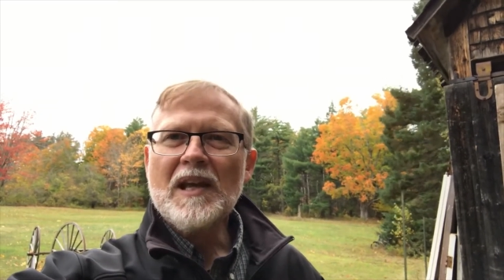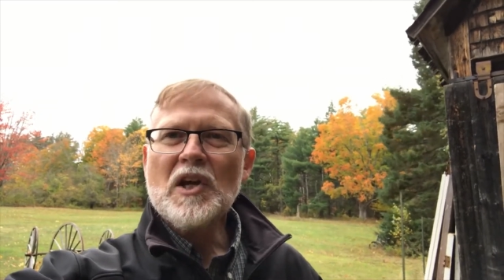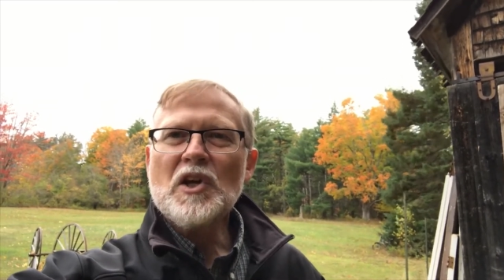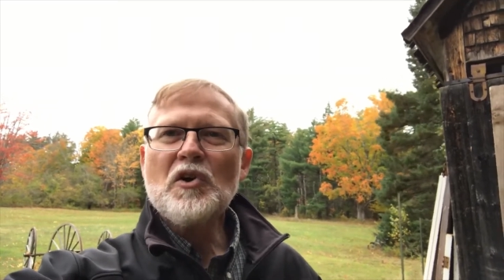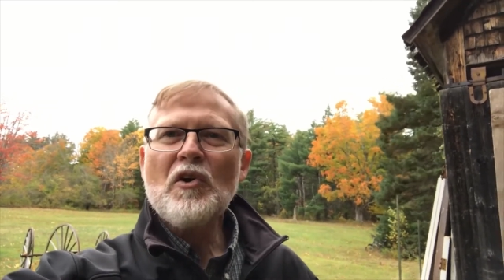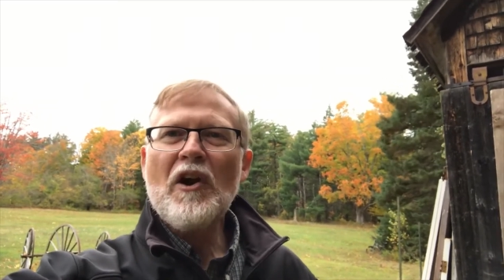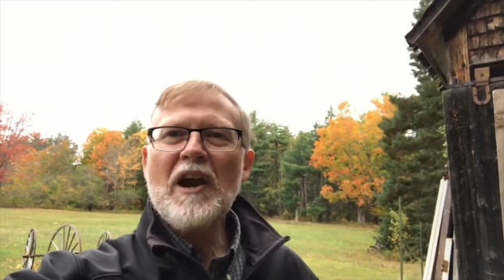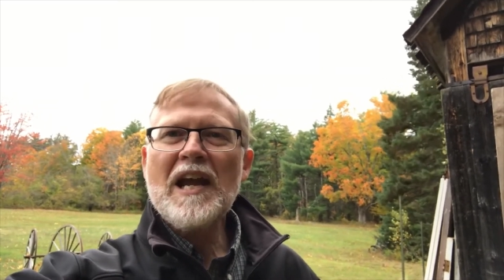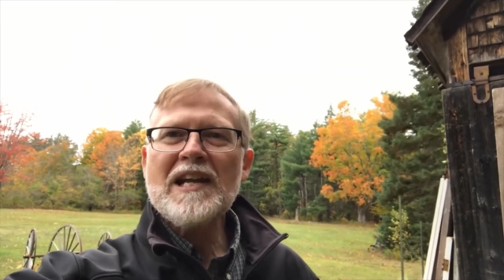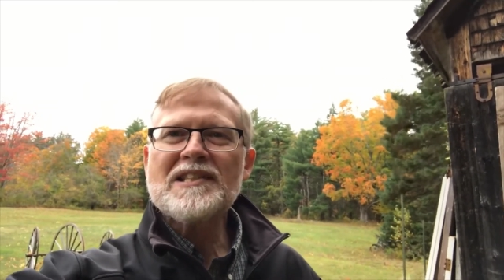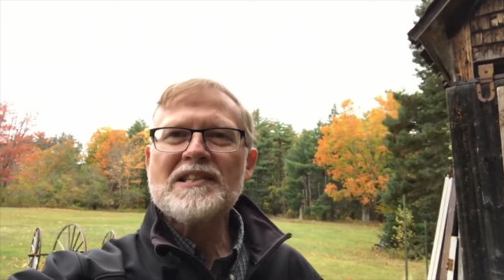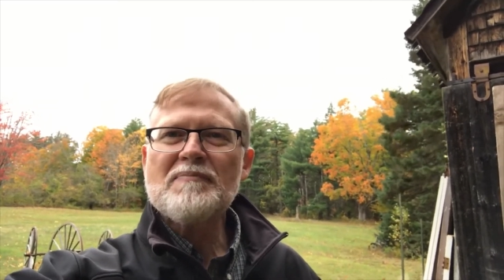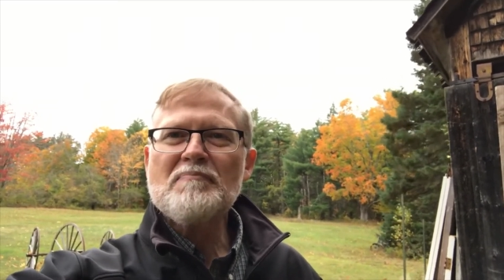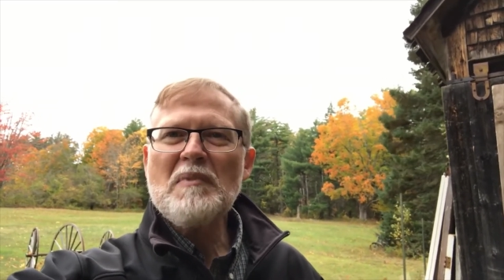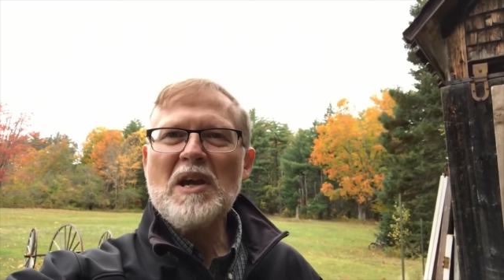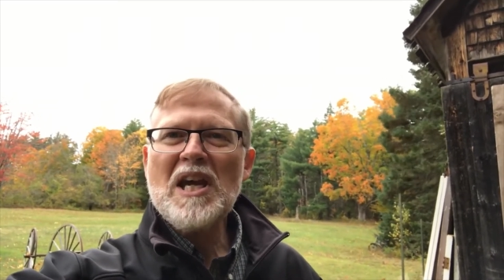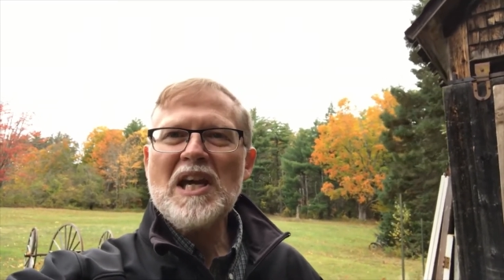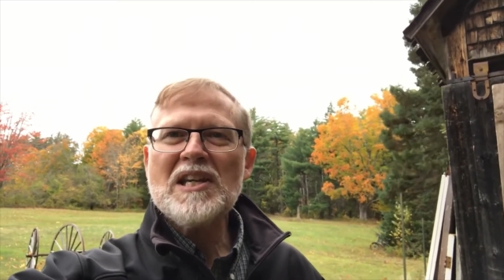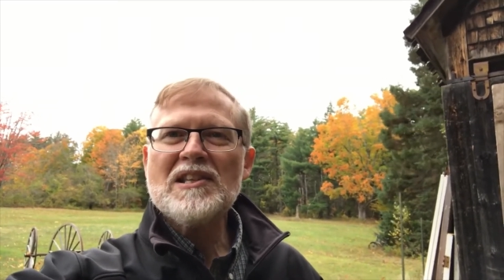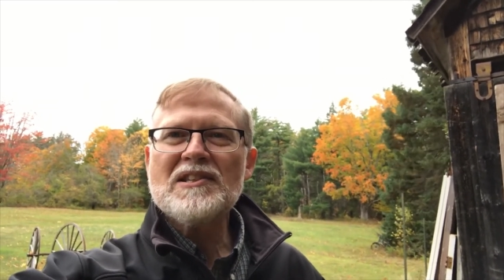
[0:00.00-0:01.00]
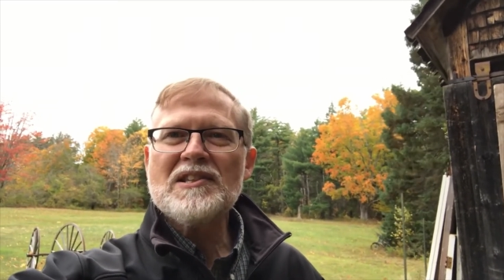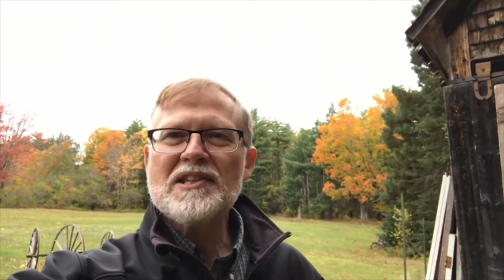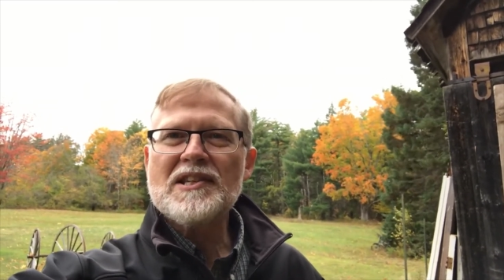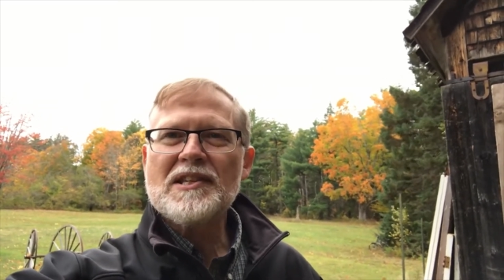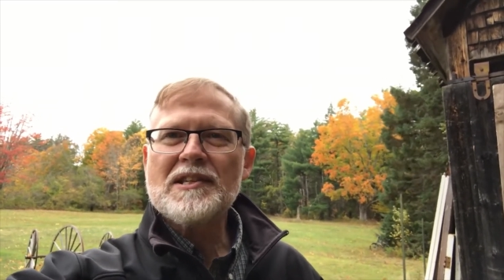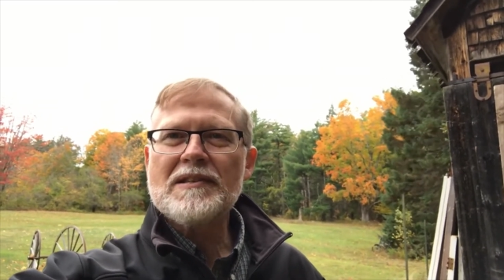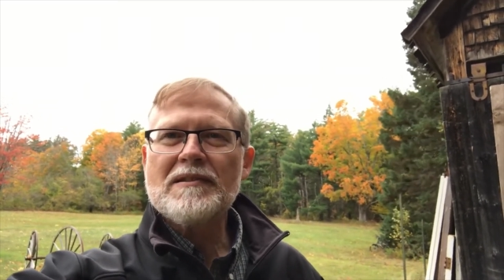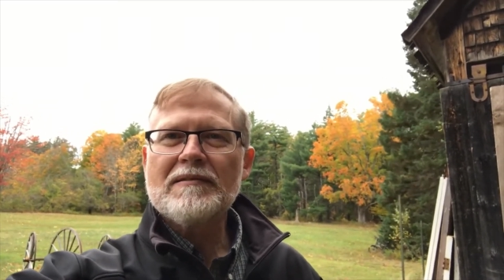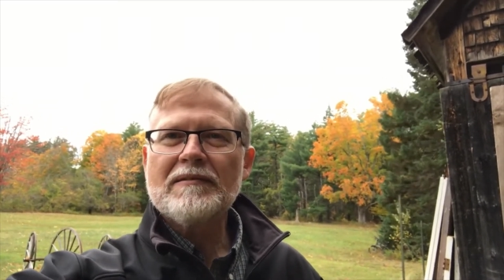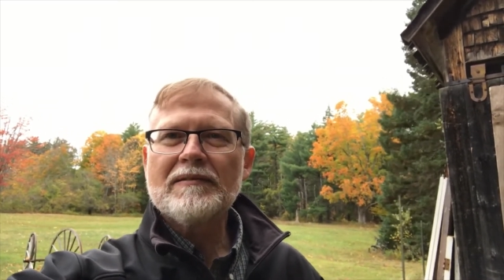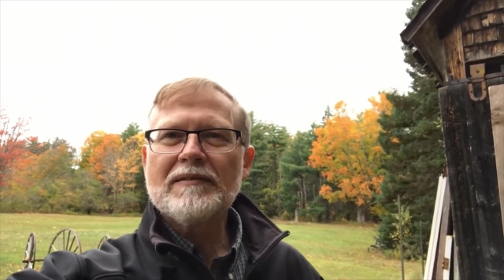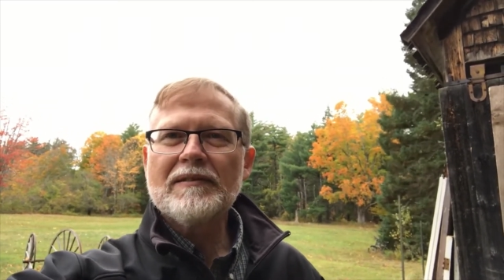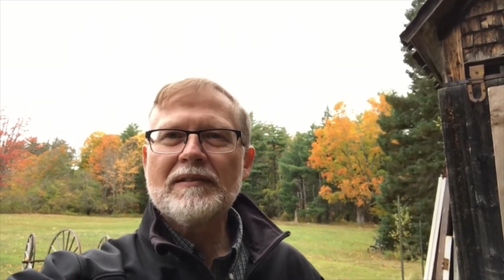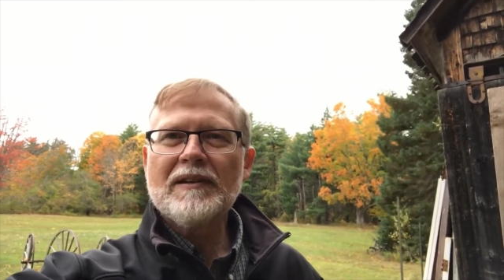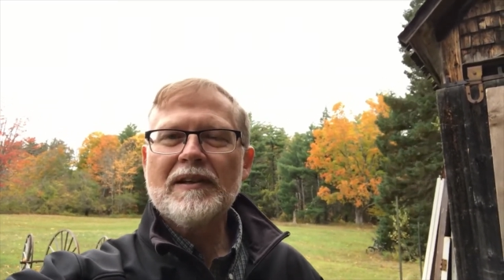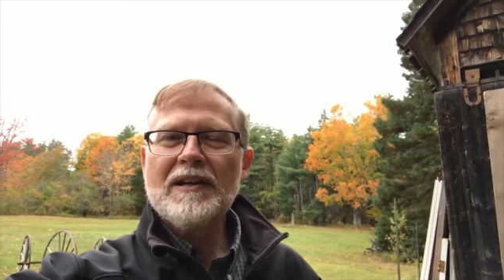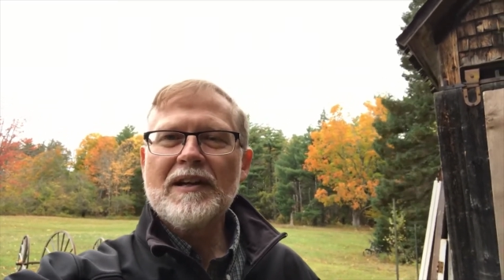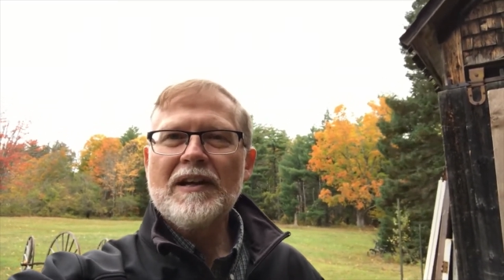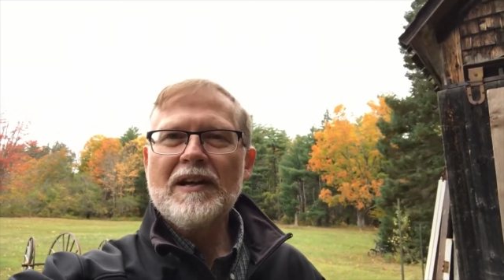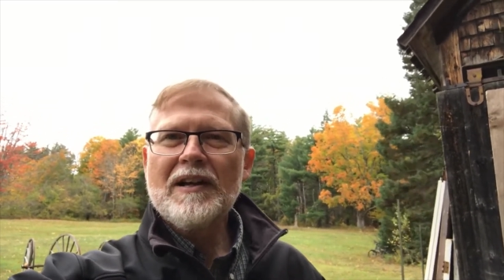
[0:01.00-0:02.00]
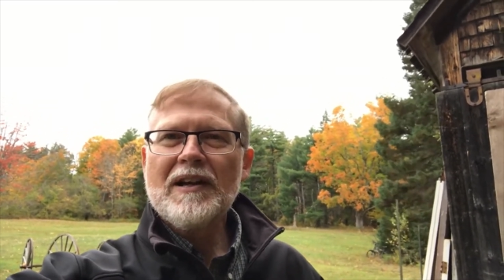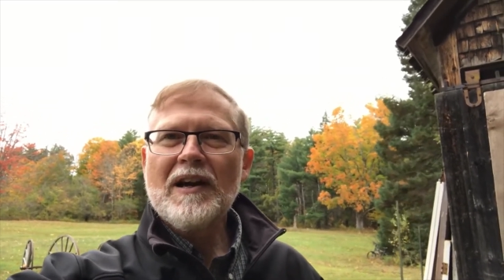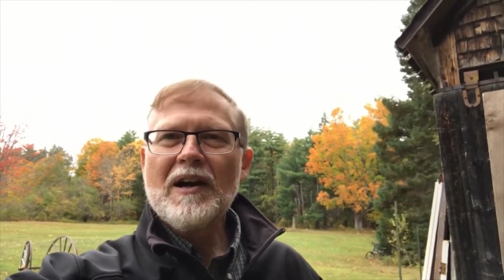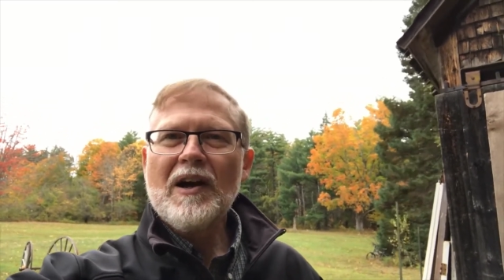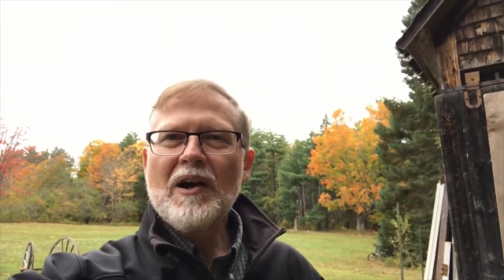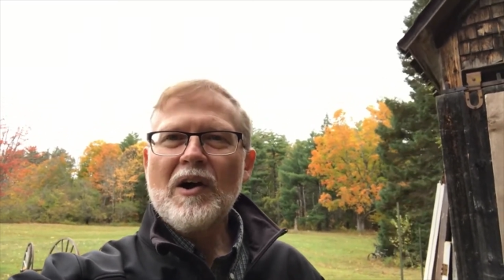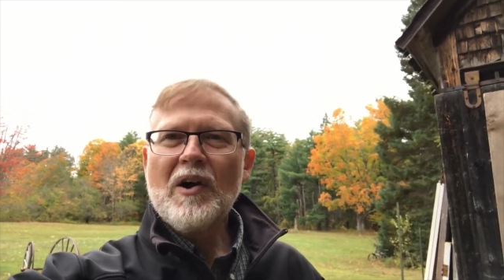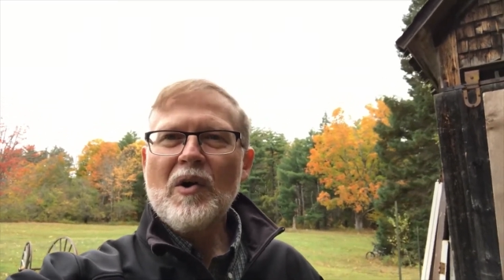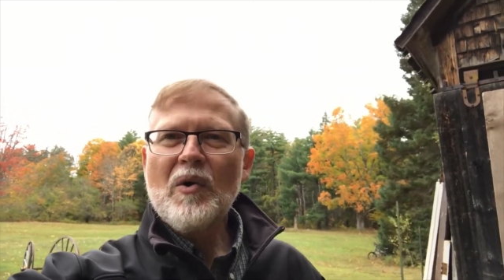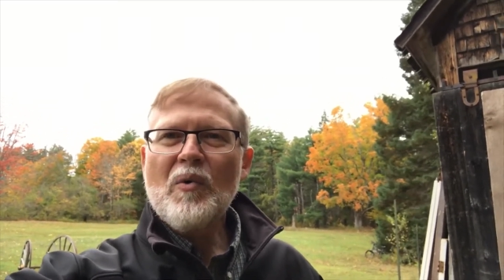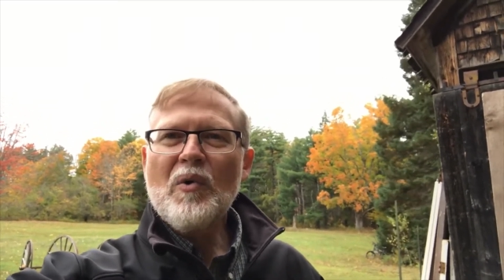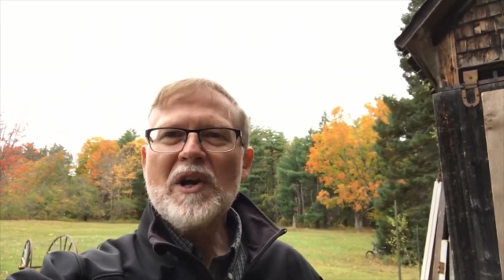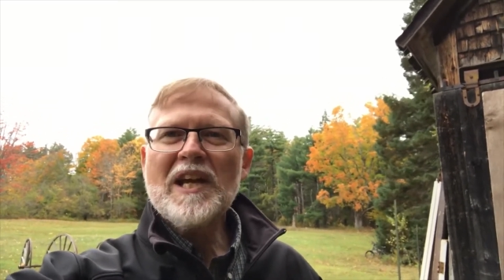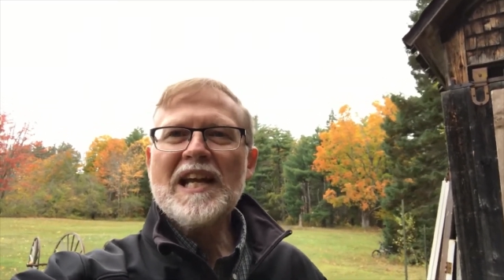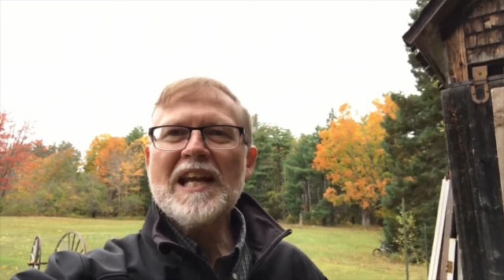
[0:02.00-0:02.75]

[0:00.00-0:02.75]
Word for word: Grace means we